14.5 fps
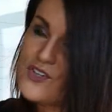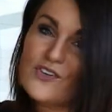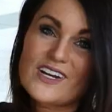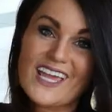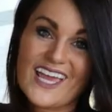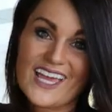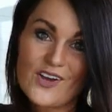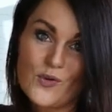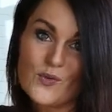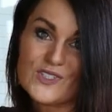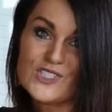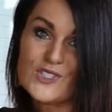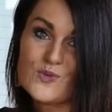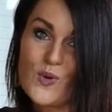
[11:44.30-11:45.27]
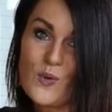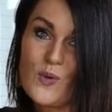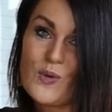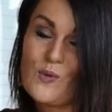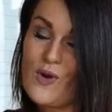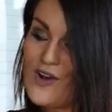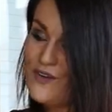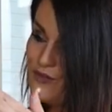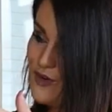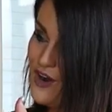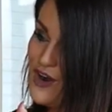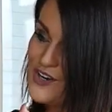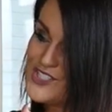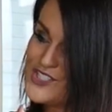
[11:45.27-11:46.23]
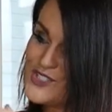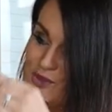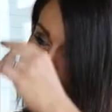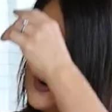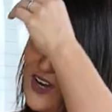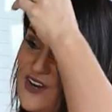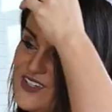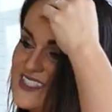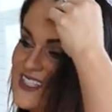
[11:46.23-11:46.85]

degree angle which is what we want for our square